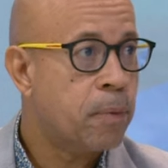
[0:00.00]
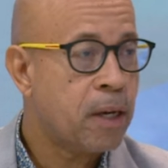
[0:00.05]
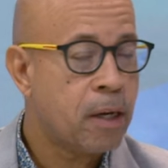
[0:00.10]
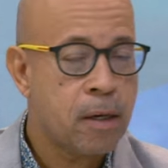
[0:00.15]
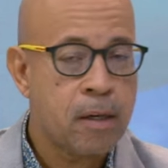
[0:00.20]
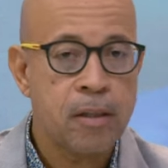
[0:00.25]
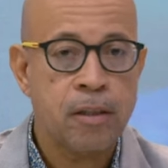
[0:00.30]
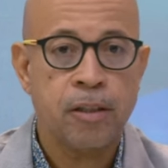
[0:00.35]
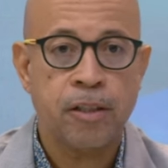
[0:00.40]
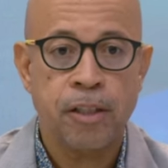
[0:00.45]

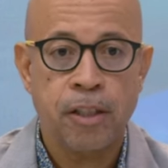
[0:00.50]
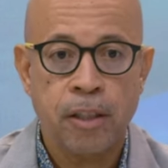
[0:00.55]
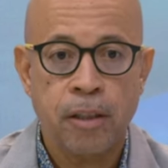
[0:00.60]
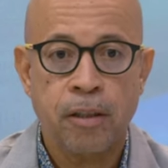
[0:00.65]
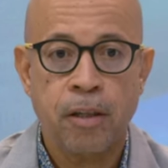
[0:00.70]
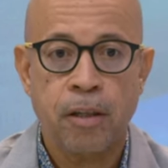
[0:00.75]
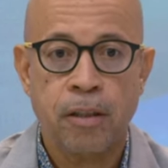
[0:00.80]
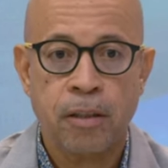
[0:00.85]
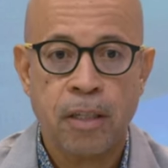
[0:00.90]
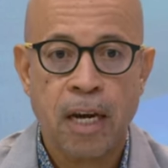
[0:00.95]
because she
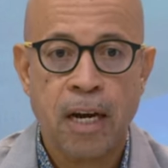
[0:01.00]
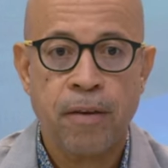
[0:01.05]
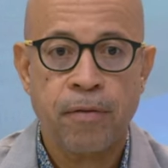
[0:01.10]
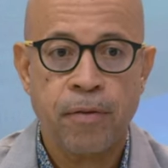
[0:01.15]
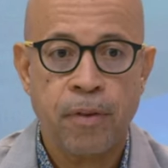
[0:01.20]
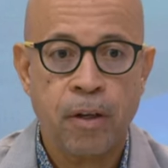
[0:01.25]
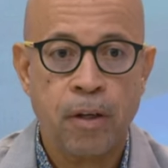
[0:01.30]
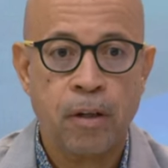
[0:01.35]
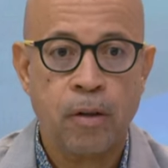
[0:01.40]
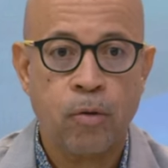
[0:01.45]
does
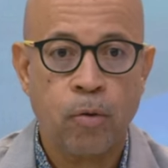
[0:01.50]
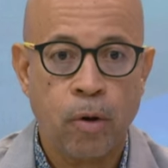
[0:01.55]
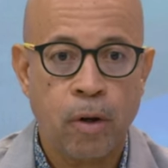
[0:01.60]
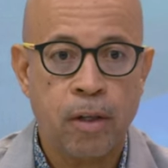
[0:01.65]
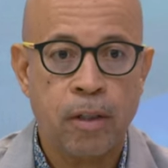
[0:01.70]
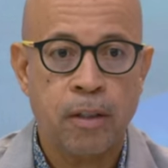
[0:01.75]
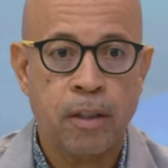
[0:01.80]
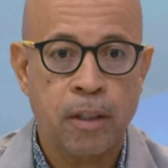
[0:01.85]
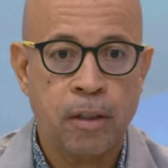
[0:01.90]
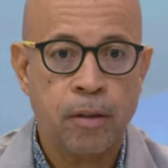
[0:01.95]
have the
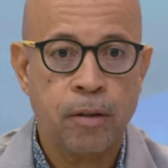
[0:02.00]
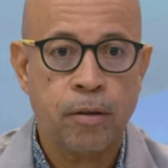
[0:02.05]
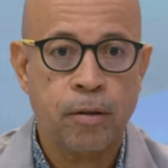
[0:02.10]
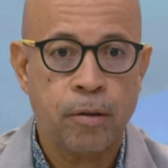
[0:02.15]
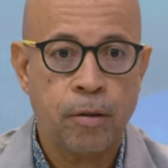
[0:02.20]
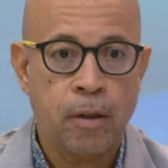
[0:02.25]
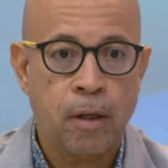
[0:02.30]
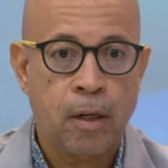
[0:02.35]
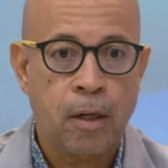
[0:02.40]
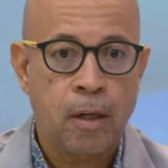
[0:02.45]
quality
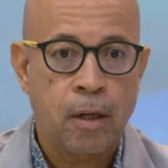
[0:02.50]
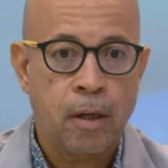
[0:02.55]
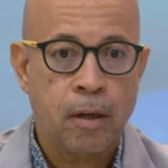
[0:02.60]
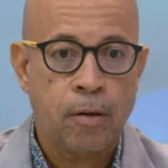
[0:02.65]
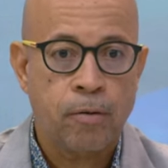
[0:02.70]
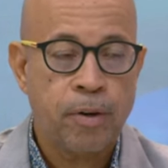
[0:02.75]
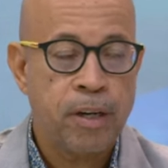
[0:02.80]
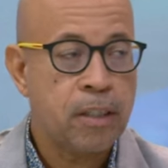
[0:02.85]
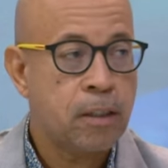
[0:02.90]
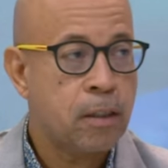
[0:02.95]
to
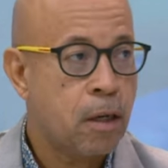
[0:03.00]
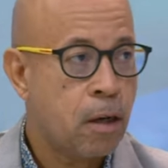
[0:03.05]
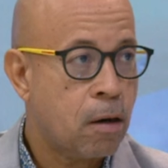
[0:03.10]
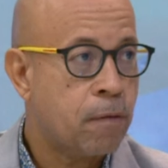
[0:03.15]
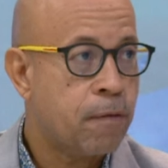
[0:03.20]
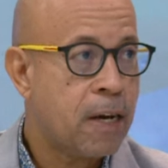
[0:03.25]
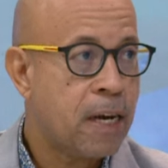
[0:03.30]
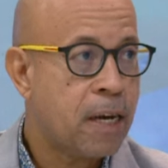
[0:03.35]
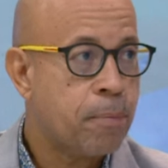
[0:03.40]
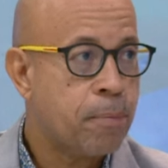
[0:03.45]
raise a lot
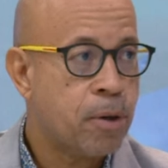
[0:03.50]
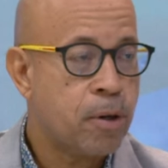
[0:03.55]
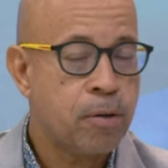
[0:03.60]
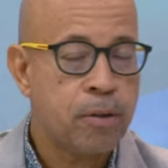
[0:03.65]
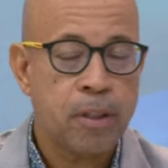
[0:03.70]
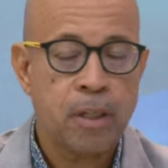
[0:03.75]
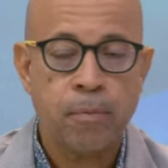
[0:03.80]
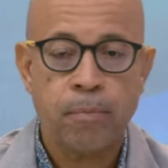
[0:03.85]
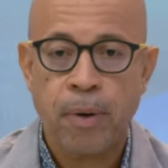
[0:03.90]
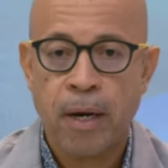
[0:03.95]
of
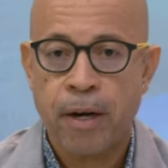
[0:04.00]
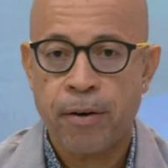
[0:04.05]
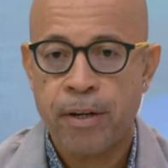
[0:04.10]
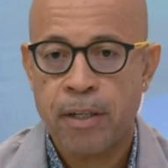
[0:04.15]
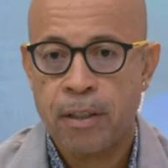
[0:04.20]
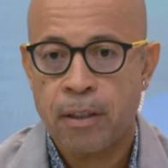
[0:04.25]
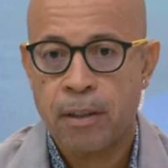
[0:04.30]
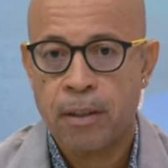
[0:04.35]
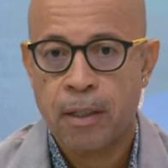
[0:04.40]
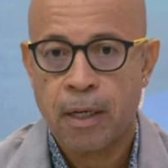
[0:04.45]
eyebrows in
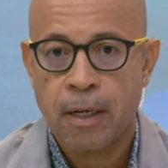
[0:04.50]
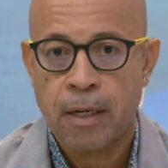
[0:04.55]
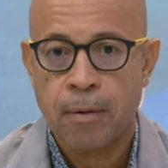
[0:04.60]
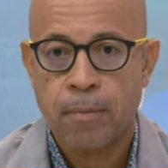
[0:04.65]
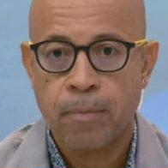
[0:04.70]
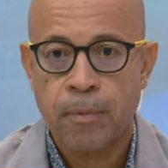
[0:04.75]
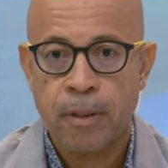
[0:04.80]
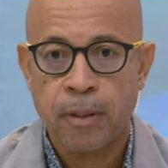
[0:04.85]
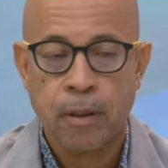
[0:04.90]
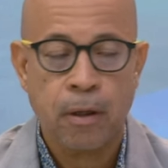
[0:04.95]
Paris.
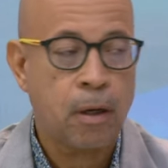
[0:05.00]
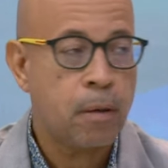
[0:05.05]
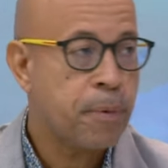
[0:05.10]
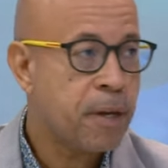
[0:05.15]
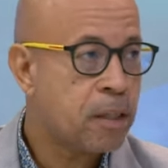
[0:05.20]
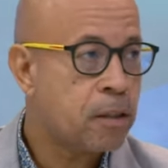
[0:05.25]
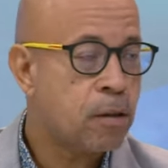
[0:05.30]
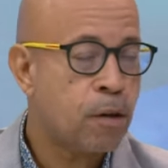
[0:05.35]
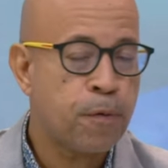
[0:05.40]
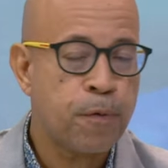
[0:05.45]
Um, it's going to
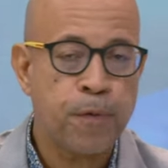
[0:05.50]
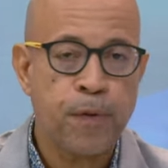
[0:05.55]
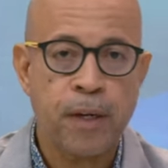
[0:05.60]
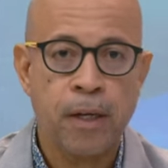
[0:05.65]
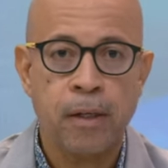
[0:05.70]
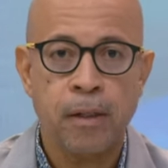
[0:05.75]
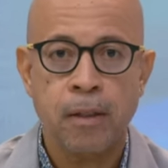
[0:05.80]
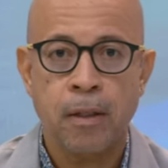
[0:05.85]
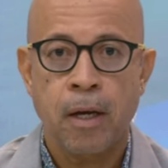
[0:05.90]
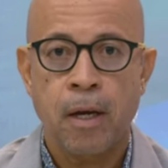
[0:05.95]
be a tough
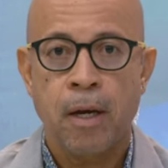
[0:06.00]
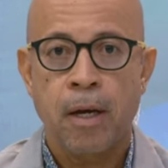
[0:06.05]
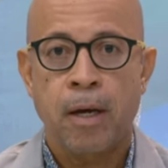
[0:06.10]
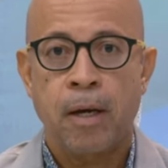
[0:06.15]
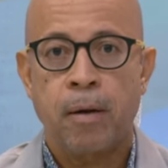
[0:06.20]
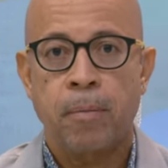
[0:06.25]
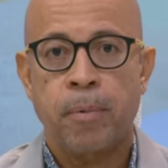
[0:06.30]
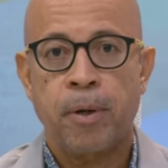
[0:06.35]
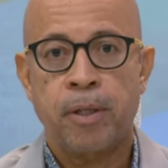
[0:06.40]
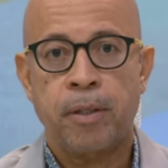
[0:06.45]
field,
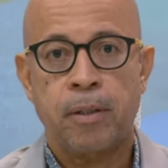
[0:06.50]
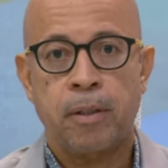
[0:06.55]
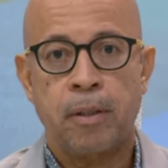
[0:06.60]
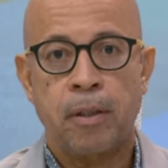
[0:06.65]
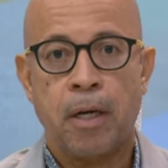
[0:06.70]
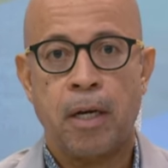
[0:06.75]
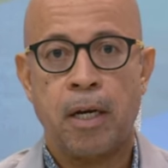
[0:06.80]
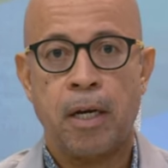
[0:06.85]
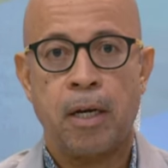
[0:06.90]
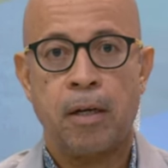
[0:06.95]
but
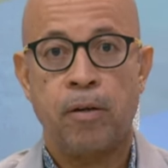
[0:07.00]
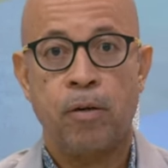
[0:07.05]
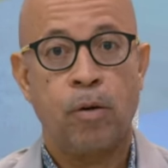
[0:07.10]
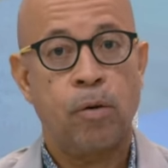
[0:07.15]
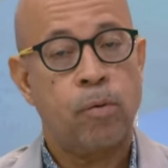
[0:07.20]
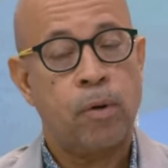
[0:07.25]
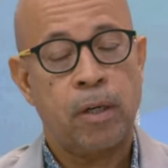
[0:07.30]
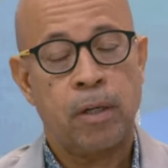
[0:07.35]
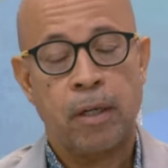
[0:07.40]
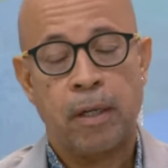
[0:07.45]
uh, no
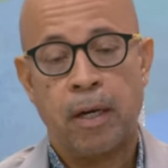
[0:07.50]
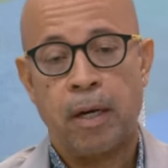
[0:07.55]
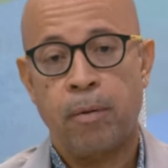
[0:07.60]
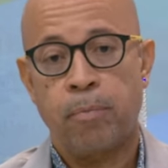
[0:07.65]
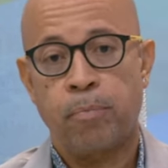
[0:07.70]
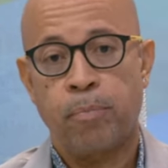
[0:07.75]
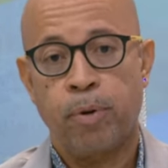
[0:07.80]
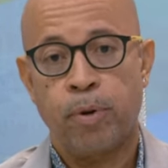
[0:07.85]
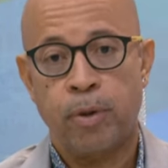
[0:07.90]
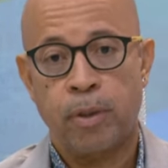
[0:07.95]
one
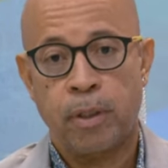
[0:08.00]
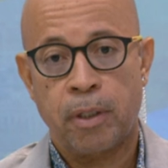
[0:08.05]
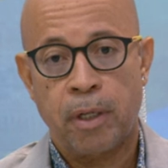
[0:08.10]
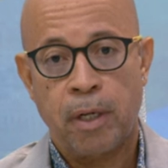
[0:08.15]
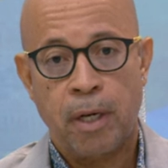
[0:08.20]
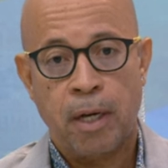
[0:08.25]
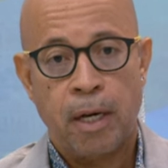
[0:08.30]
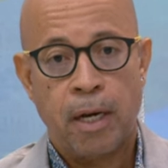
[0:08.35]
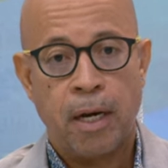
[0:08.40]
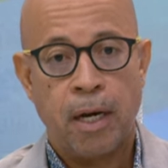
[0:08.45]
can put
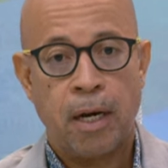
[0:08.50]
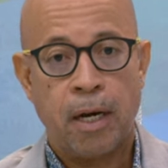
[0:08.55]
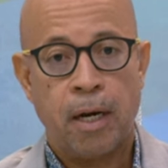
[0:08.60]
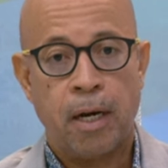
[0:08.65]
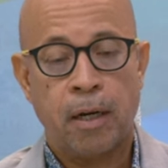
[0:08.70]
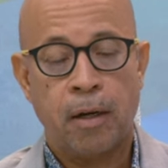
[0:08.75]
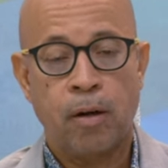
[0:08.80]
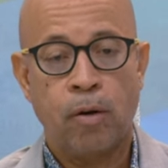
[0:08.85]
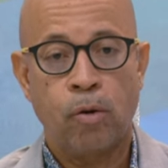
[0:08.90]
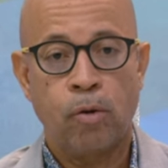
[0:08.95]
uh,
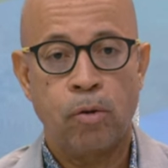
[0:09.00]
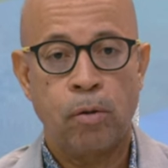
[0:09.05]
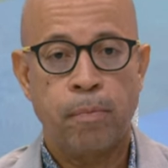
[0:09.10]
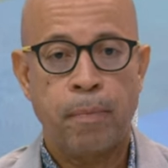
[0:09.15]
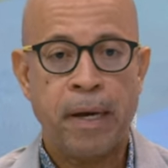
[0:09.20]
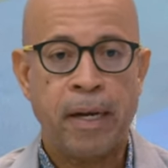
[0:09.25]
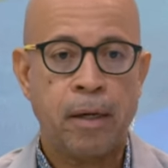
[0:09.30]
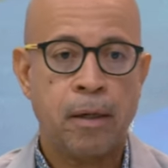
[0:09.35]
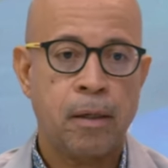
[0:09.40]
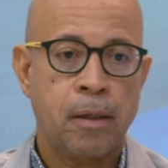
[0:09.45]
a gold
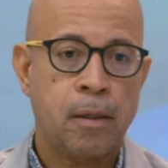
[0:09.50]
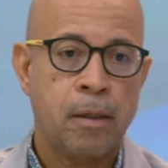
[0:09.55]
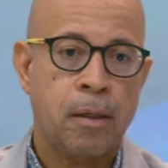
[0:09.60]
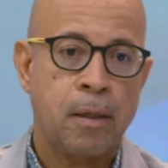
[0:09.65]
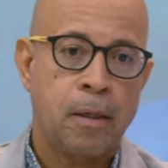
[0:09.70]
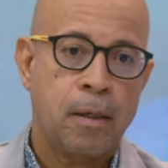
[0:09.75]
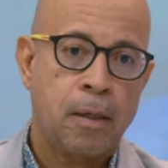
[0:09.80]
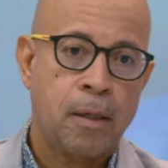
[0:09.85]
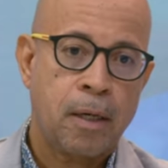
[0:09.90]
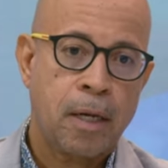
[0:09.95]
medal
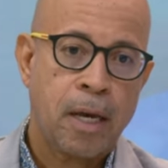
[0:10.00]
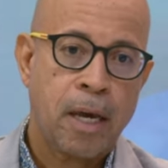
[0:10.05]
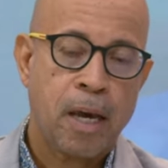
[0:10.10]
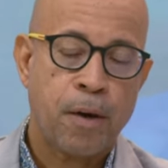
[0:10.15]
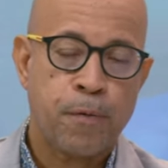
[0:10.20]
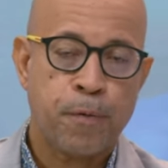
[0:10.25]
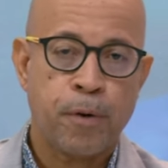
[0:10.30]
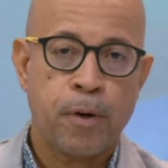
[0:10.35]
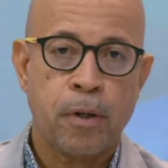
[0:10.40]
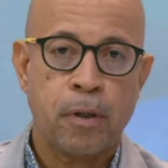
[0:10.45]

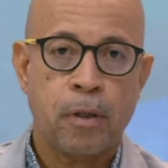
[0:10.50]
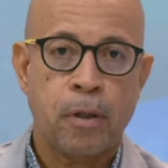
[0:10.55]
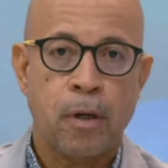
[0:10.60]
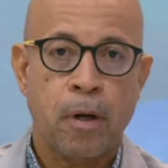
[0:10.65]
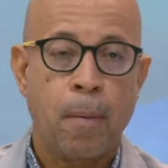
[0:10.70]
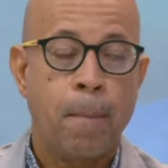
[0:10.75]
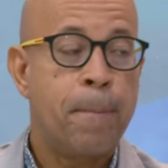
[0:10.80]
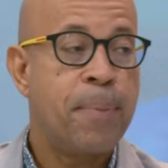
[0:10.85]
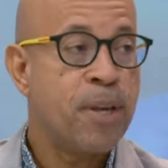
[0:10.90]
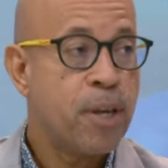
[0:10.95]
effort
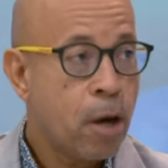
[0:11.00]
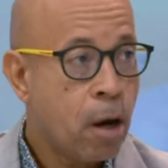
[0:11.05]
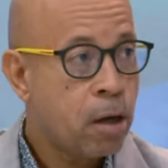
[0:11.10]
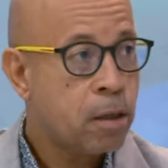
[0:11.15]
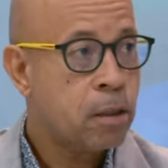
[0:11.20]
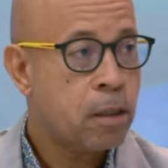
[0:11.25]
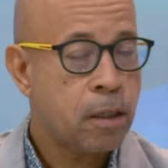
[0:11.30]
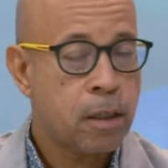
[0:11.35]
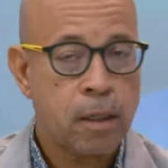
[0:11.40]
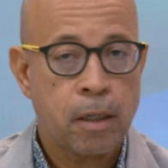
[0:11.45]

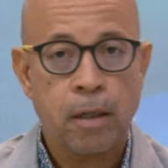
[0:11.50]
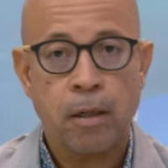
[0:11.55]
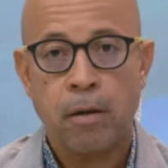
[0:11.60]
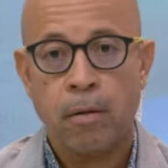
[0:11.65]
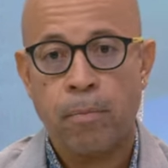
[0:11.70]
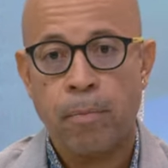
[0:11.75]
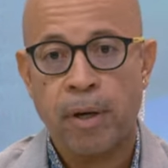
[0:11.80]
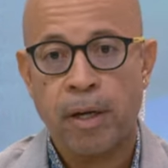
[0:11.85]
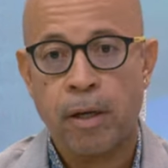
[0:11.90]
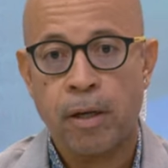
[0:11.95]
beyond her
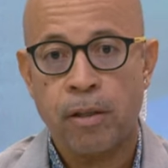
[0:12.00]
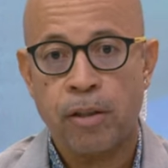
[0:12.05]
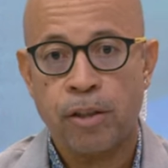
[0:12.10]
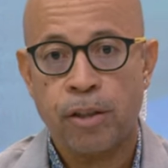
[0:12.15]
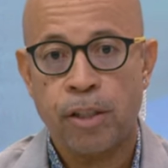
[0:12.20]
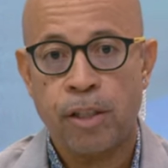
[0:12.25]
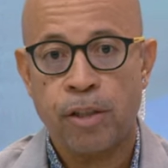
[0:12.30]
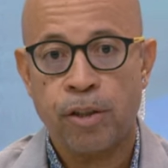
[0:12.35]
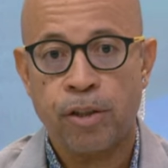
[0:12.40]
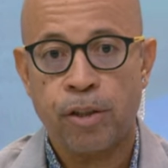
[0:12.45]
because
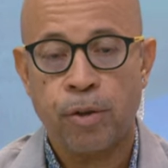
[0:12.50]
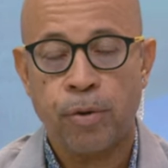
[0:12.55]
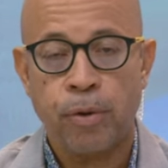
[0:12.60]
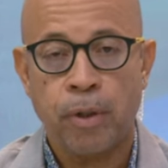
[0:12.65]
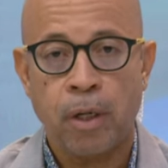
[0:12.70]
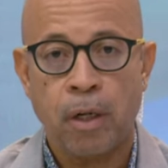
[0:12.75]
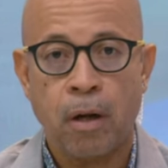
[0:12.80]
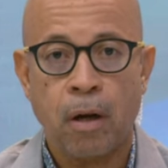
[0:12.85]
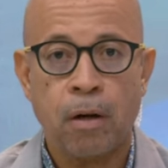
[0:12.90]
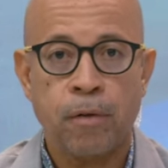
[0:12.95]
she has
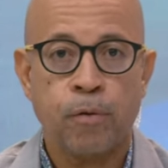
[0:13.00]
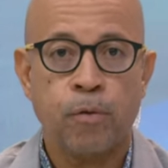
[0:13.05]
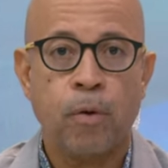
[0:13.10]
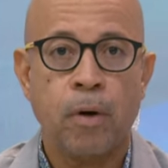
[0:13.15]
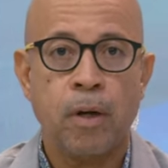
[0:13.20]
shown a lot of